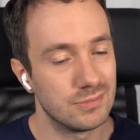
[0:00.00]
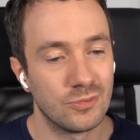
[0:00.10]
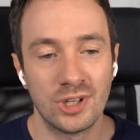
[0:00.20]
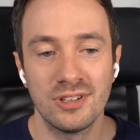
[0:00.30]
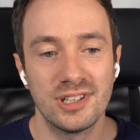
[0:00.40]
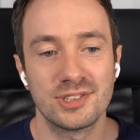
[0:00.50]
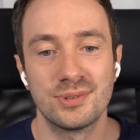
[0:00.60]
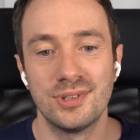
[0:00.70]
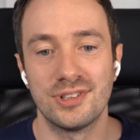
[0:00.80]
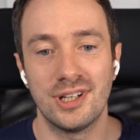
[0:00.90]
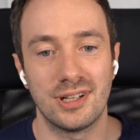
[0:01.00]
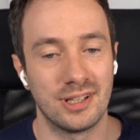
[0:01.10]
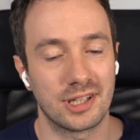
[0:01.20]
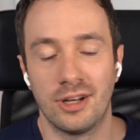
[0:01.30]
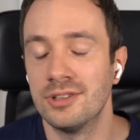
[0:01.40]
Whether that's good or not,
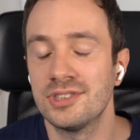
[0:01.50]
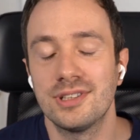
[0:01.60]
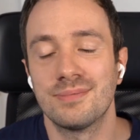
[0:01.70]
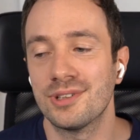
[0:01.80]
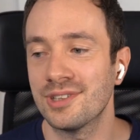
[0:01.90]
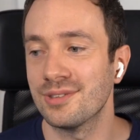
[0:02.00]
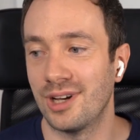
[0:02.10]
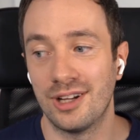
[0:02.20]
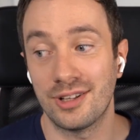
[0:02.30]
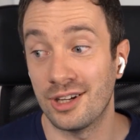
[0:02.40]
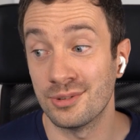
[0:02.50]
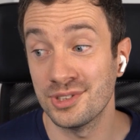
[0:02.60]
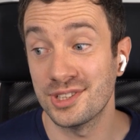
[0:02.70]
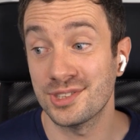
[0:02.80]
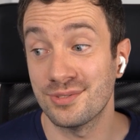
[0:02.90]
honestly, I'm not here. I don't
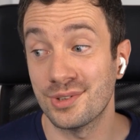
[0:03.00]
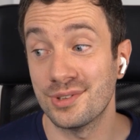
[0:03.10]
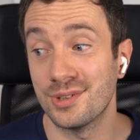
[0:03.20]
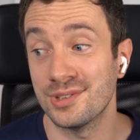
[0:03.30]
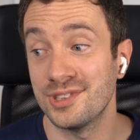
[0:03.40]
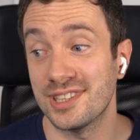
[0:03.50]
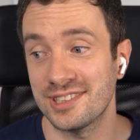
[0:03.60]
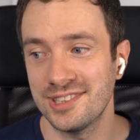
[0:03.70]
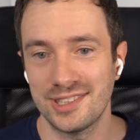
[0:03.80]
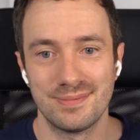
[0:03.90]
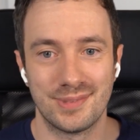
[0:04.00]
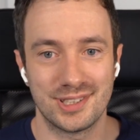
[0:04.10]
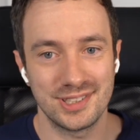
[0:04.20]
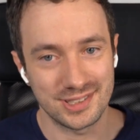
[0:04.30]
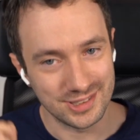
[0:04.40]
think it's a very dirty tactic.
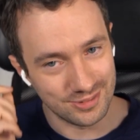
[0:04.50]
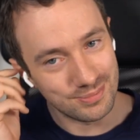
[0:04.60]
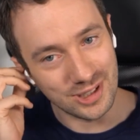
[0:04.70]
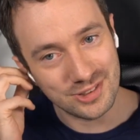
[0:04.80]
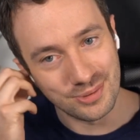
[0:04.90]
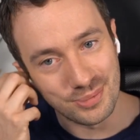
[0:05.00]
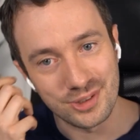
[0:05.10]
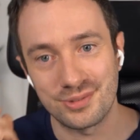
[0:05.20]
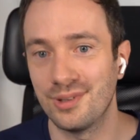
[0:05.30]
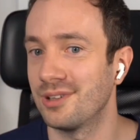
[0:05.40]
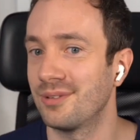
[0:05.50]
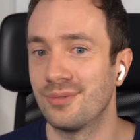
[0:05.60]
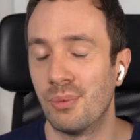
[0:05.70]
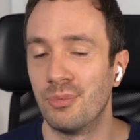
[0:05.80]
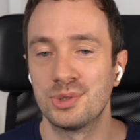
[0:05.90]
I think it's not bad compared to
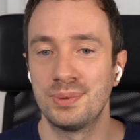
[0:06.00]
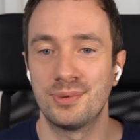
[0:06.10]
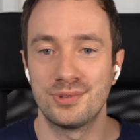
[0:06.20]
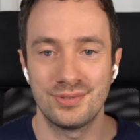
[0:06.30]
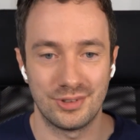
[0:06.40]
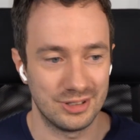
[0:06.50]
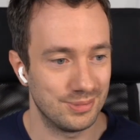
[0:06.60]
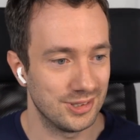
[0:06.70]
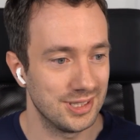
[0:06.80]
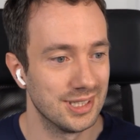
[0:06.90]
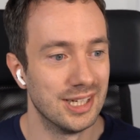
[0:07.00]
what most people do for link building.